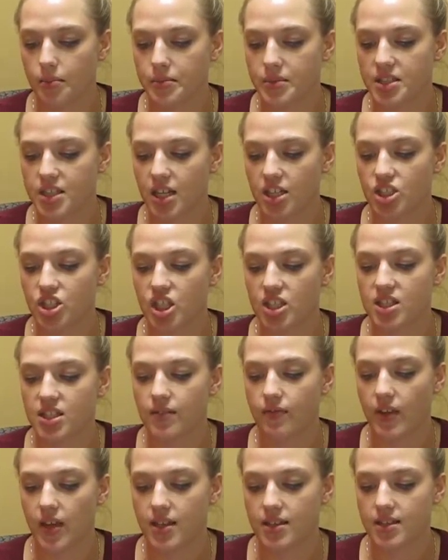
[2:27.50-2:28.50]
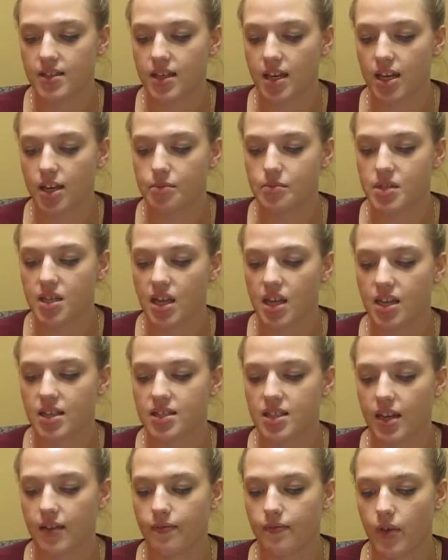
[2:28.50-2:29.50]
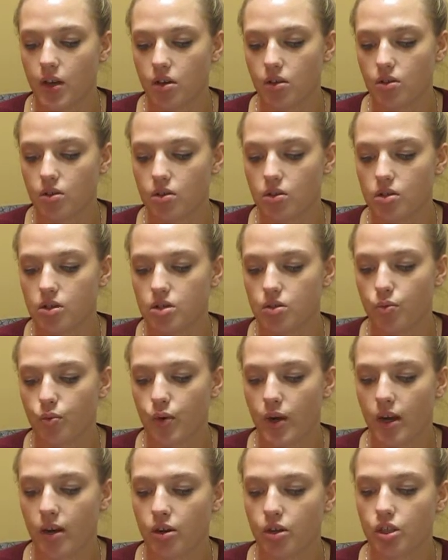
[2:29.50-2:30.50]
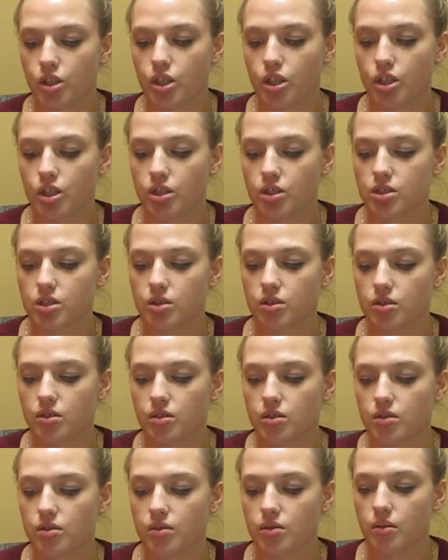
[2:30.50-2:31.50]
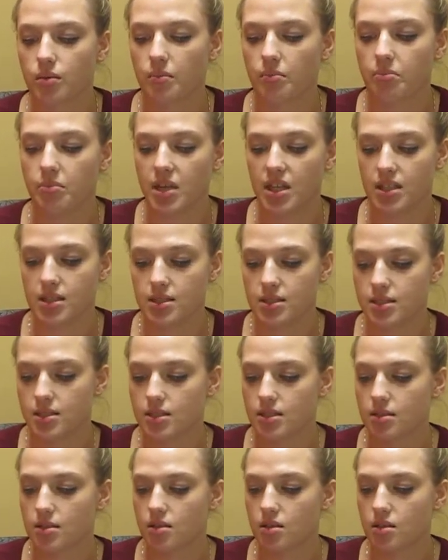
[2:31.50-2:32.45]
digestive enzymes, antifungals, rare cooked meats,